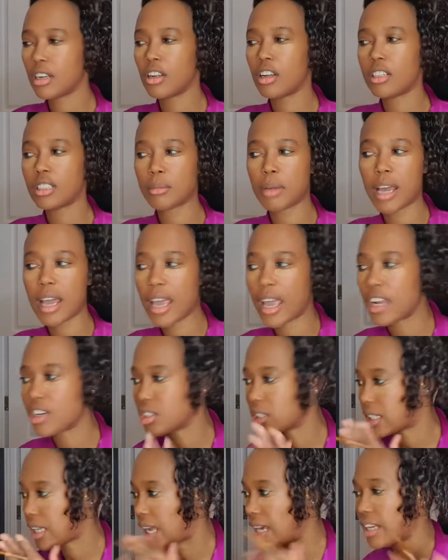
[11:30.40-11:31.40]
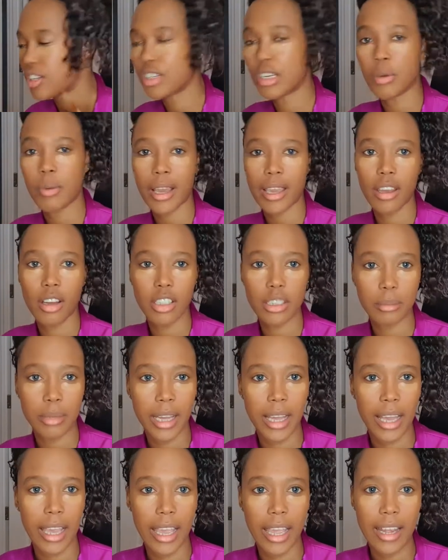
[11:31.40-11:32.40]
under my eye. I just like literally whack it under my
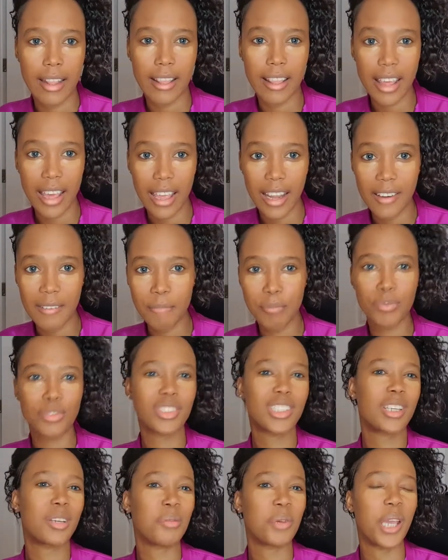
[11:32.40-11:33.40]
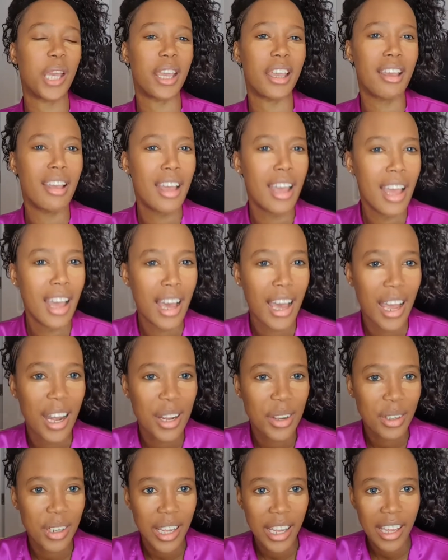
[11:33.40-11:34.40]
eye, and then, look at me, I
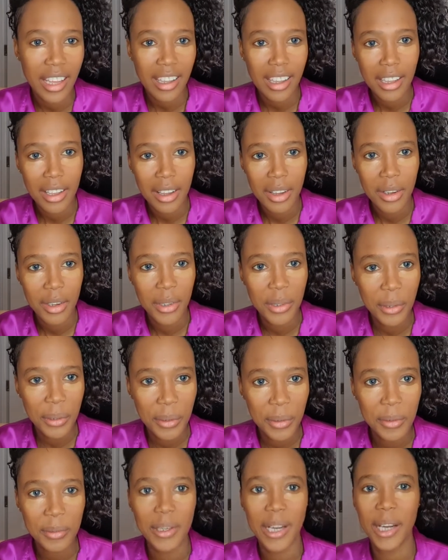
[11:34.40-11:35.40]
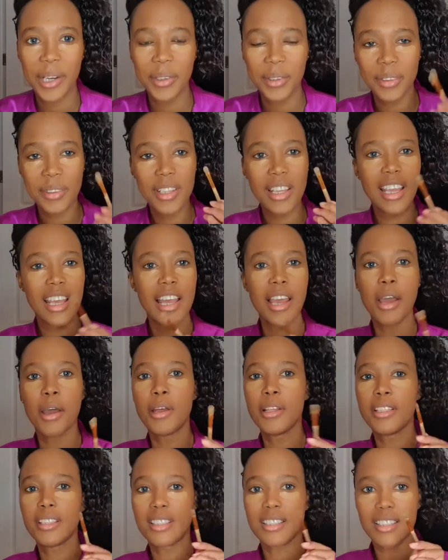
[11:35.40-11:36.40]
look like, wow.
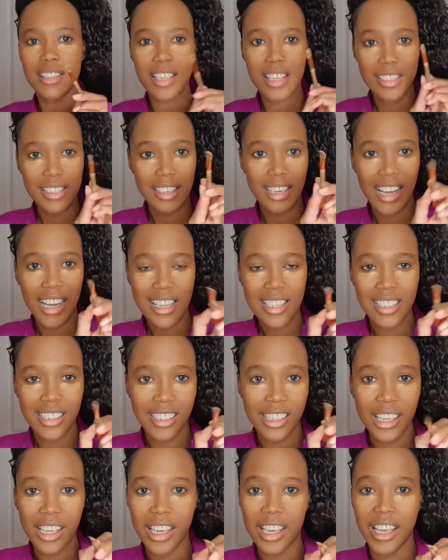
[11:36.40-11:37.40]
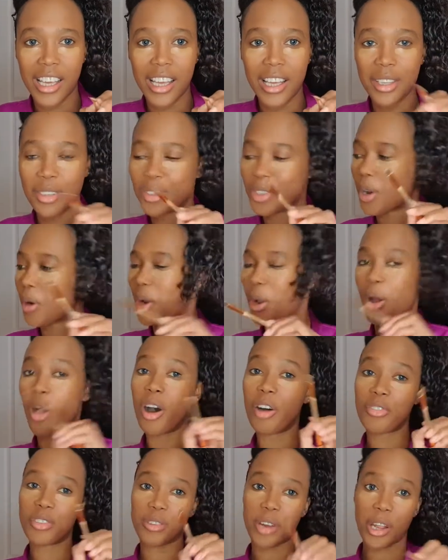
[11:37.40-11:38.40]
This light in here, sorry,
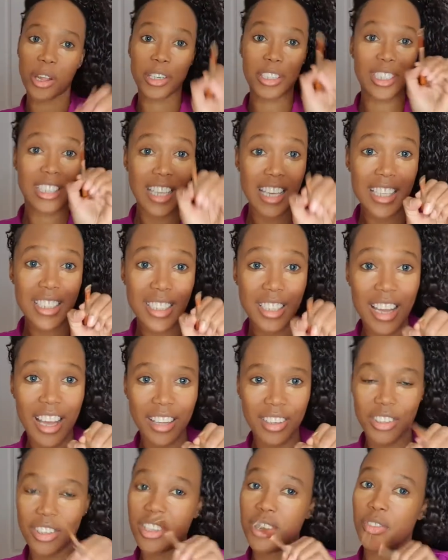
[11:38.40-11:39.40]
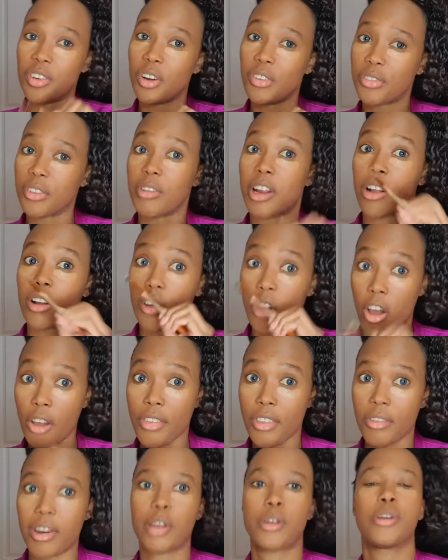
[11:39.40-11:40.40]
off the record, this light, not even off the record, on
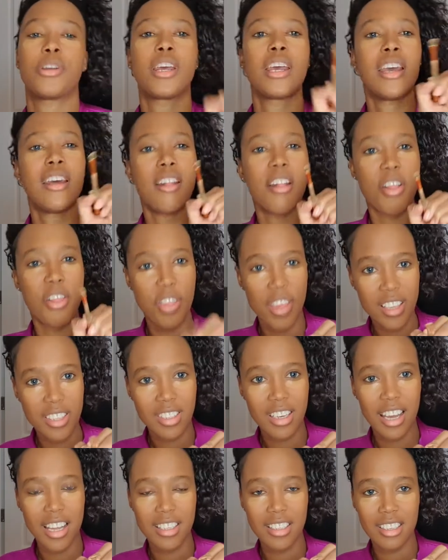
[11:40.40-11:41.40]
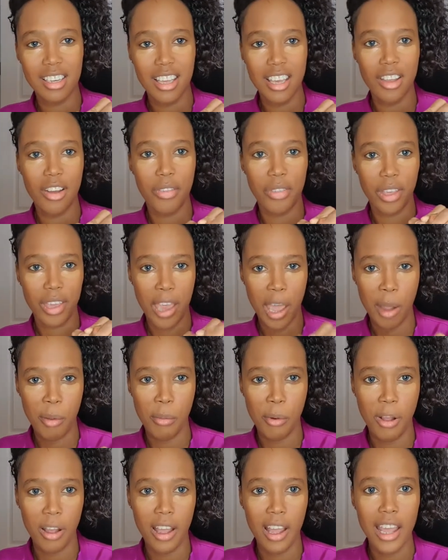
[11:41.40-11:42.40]
the record, this light in here on the
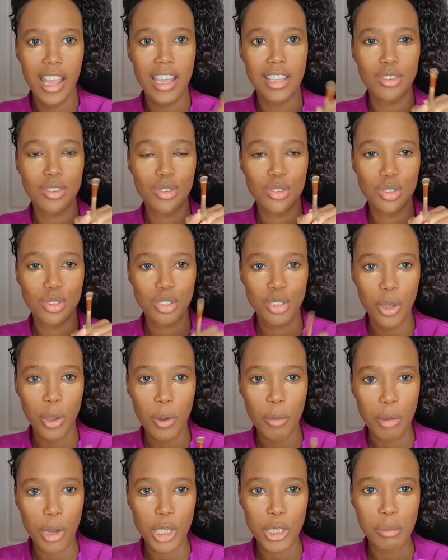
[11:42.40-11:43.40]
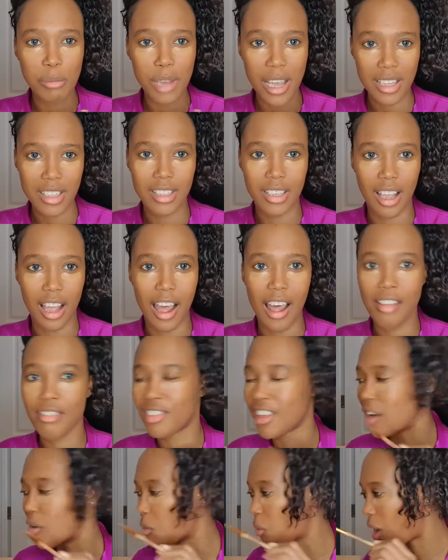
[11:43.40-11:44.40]
camera is so much better
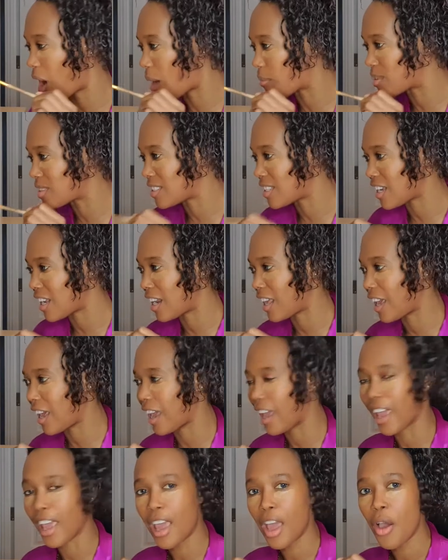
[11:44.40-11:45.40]
than what I'm seeing here.